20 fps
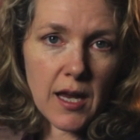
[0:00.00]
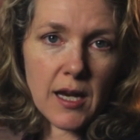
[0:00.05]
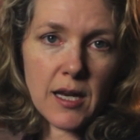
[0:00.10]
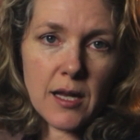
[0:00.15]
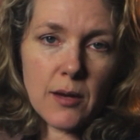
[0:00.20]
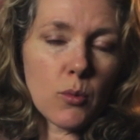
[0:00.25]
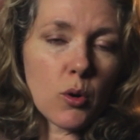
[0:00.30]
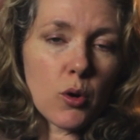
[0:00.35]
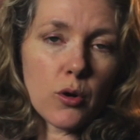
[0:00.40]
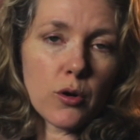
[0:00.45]

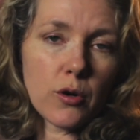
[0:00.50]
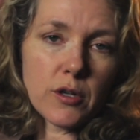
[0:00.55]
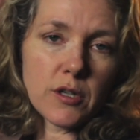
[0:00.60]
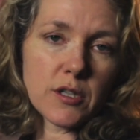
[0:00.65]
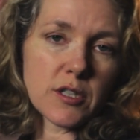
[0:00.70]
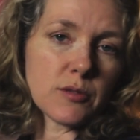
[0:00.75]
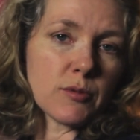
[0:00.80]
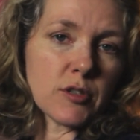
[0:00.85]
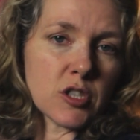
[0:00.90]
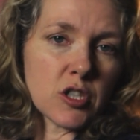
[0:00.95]
anymore,
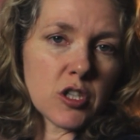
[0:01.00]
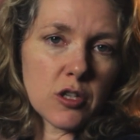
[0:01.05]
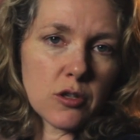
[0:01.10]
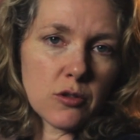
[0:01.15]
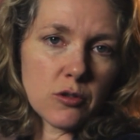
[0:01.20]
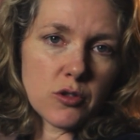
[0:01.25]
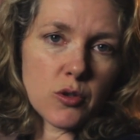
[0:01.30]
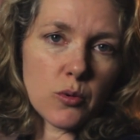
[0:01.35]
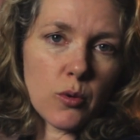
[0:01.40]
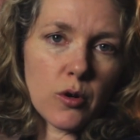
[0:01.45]
because when she
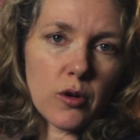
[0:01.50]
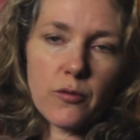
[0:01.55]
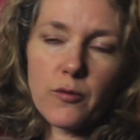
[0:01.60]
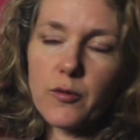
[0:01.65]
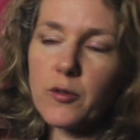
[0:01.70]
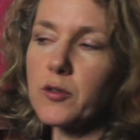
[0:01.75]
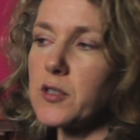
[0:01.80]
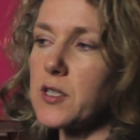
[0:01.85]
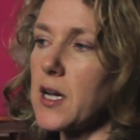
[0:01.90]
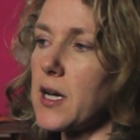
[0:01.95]
used to work
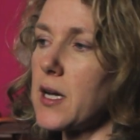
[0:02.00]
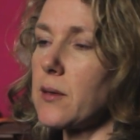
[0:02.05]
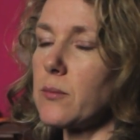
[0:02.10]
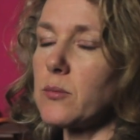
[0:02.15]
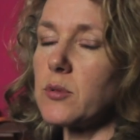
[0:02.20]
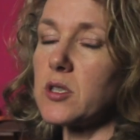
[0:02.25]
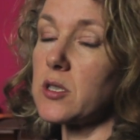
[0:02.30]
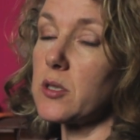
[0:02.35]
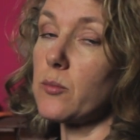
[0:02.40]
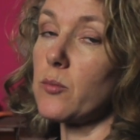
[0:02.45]
full time,
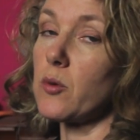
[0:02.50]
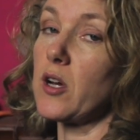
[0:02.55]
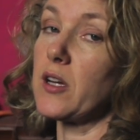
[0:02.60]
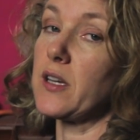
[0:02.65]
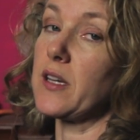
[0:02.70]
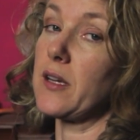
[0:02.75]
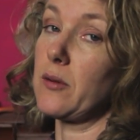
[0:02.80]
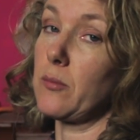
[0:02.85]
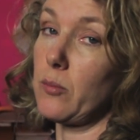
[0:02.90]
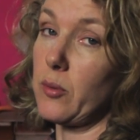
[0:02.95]
she
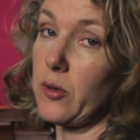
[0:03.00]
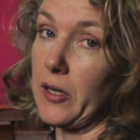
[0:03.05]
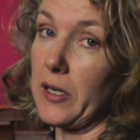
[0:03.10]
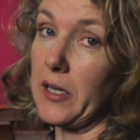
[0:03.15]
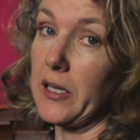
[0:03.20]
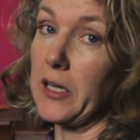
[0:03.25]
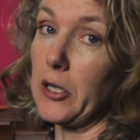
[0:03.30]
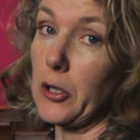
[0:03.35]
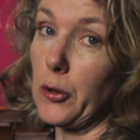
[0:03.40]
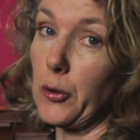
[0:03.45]
brought down
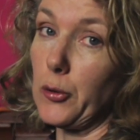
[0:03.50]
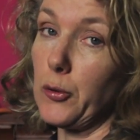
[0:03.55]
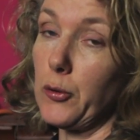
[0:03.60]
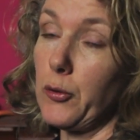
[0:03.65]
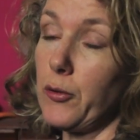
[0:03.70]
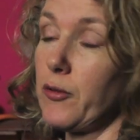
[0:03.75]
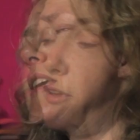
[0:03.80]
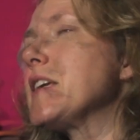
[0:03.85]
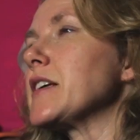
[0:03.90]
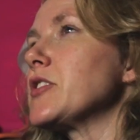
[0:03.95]
plenty of
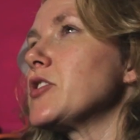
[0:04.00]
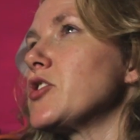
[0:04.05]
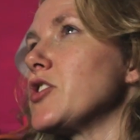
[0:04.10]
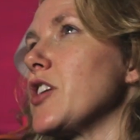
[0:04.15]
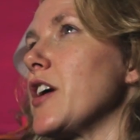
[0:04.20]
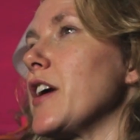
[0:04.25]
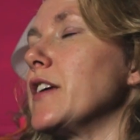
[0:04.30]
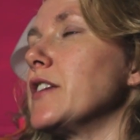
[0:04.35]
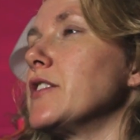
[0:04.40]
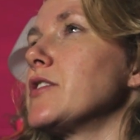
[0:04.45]
gold. Things
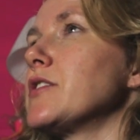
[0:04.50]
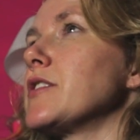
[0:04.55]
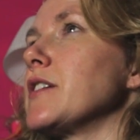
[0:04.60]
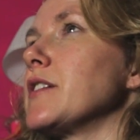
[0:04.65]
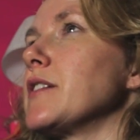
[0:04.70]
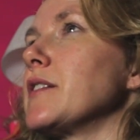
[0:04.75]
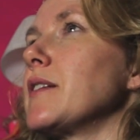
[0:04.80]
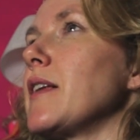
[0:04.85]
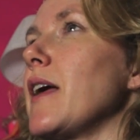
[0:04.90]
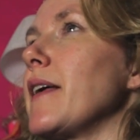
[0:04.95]
changed,
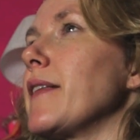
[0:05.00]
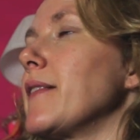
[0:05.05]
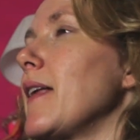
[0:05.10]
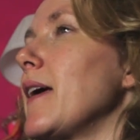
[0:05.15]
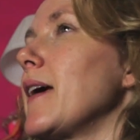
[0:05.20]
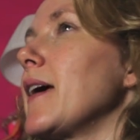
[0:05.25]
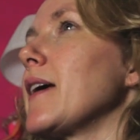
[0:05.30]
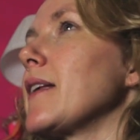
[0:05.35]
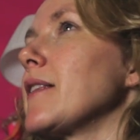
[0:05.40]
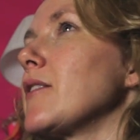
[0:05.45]
and
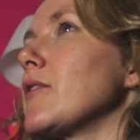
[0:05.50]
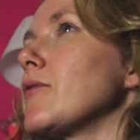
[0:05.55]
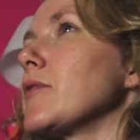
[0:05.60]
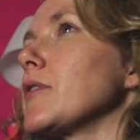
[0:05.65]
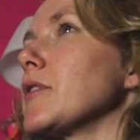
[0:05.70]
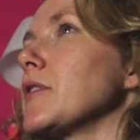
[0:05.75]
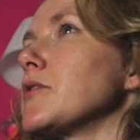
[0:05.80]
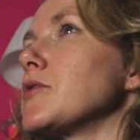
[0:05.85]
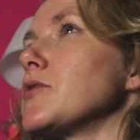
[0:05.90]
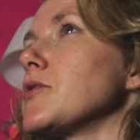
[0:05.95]
they had their
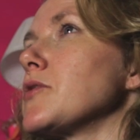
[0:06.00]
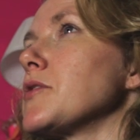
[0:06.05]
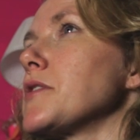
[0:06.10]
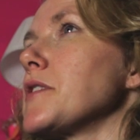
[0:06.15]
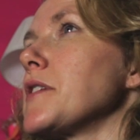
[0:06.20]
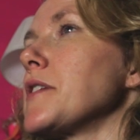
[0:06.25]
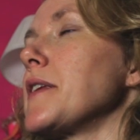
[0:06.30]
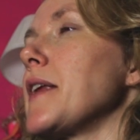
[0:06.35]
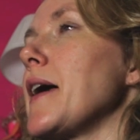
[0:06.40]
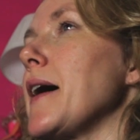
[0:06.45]
villagers,
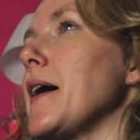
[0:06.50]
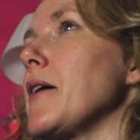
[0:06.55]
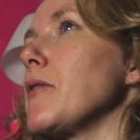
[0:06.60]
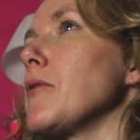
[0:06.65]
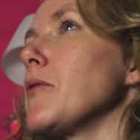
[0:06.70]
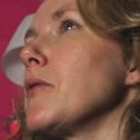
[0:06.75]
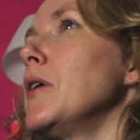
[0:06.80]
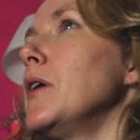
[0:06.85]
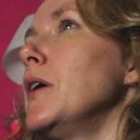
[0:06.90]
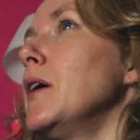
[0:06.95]
and
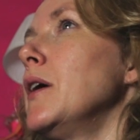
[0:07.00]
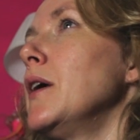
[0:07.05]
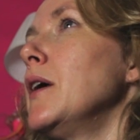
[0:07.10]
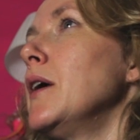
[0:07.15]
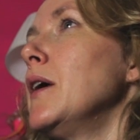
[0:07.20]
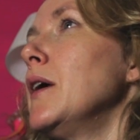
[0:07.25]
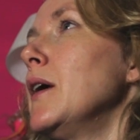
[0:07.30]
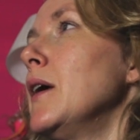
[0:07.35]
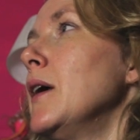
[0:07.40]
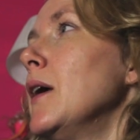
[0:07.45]
now
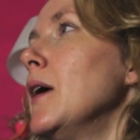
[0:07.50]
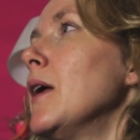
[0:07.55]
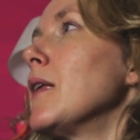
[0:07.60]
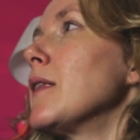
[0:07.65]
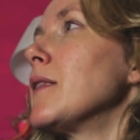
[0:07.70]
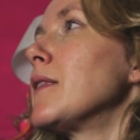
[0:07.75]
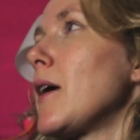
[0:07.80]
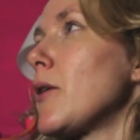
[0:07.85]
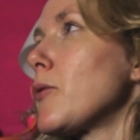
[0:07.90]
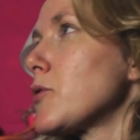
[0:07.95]

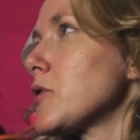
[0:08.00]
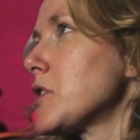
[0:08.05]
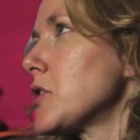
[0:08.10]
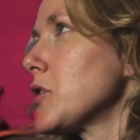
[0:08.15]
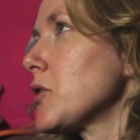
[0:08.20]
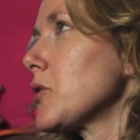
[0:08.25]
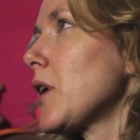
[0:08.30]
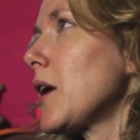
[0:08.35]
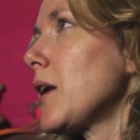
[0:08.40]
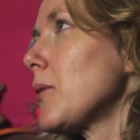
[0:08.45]
they were
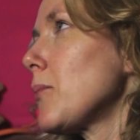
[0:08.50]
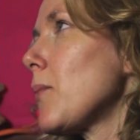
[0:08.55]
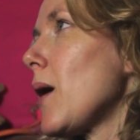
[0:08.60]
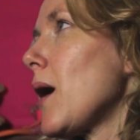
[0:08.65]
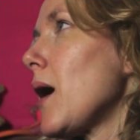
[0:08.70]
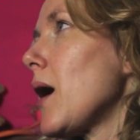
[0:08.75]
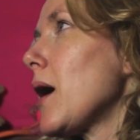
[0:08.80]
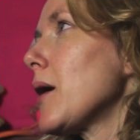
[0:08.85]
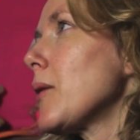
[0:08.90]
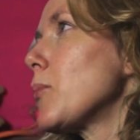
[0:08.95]
still getting
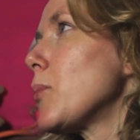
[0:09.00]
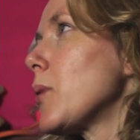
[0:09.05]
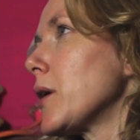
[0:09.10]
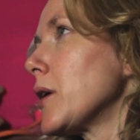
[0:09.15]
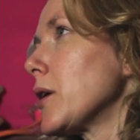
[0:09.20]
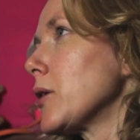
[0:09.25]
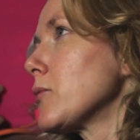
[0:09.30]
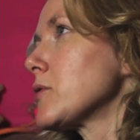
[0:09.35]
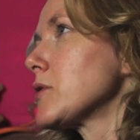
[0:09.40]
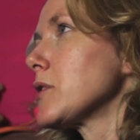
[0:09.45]
by,
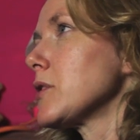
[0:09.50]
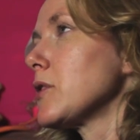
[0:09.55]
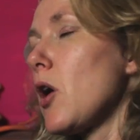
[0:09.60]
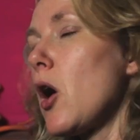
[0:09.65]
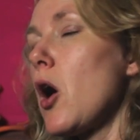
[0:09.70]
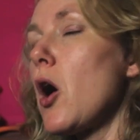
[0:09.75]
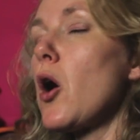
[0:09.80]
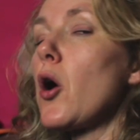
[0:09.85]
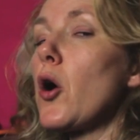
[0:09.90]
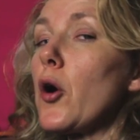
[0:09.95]
but it was a
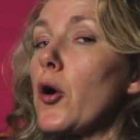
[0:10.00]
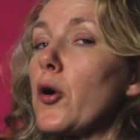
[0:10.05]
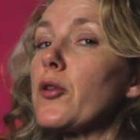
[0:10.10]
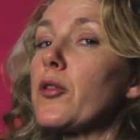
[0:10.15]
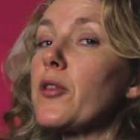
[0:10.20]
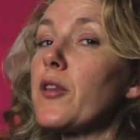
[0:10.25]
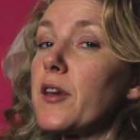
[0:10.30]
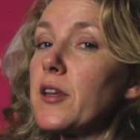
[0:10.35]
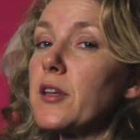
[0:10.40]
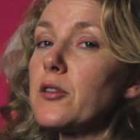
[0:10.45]
lot harder
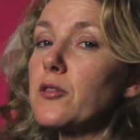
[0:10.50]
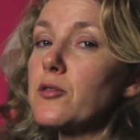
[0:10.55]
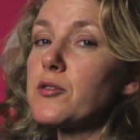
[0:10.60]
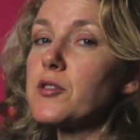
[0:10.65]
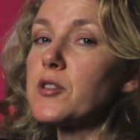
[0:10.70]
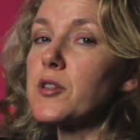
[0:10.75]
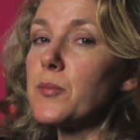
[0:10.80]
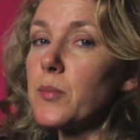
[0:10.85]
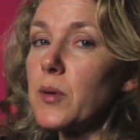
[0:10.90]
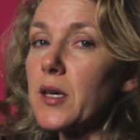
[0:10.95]
than it
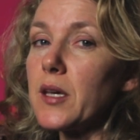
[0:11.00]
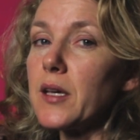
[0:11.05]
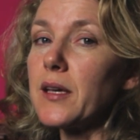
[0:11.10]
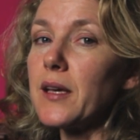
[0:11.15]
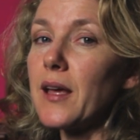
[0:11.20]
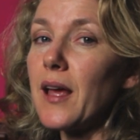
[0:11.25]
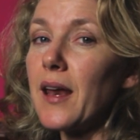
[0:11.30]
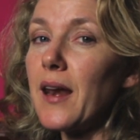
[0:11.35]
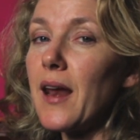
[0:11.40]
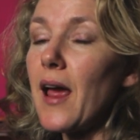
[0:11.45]
used to be,
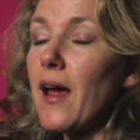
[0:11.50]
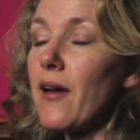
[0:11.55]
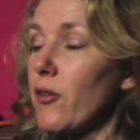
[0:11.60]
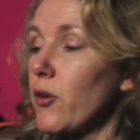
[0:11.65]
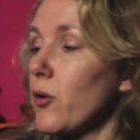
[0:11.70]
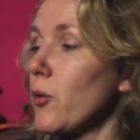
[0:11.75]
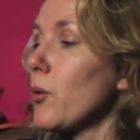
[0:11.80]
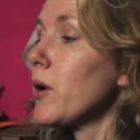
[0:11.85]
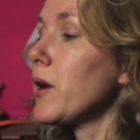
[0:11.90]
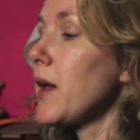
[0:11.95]
and
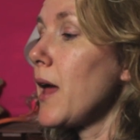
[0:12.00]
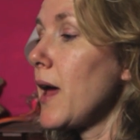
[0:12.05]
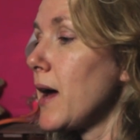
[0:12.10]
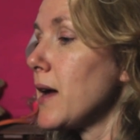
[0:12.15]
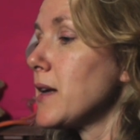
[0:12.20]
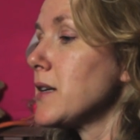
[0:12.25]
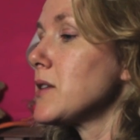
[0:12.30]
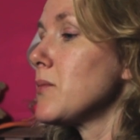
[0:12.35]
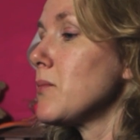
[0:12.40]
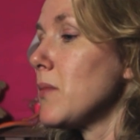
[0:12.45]
everyone
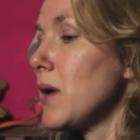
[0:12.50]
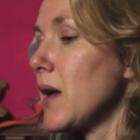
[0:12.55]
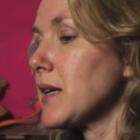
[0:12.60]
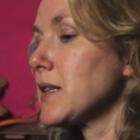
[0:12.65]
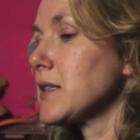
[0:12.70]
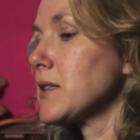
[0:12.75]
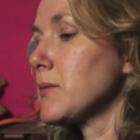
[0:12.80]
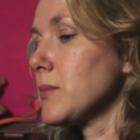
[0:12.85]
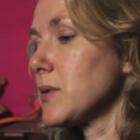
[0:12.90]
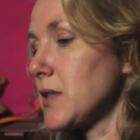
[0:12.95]
had to
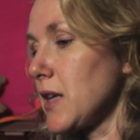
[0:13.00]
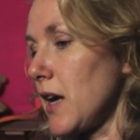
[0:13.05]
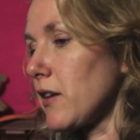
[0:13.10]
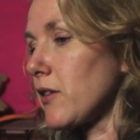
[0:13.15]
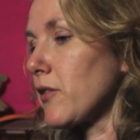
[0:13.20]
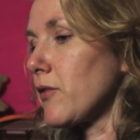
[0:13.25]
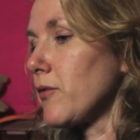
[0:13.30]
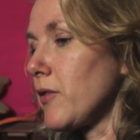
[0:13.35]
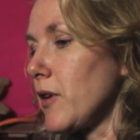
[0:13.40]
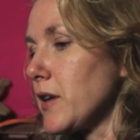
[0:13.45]
make some
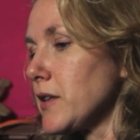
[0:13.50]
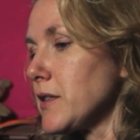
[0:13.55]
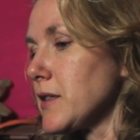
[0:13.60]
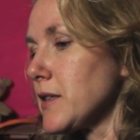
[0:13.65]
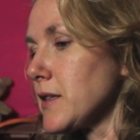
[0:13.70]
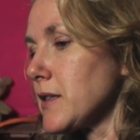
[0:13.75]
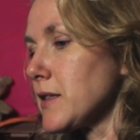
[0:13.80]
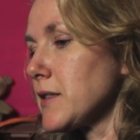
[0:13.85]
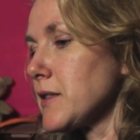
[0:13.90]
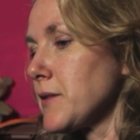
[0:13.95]

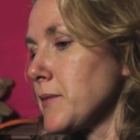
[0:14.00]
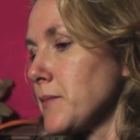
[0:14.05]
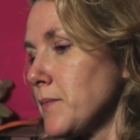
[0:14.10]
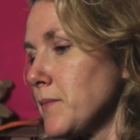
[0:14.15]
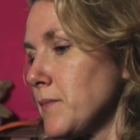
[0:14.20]
sacrifices.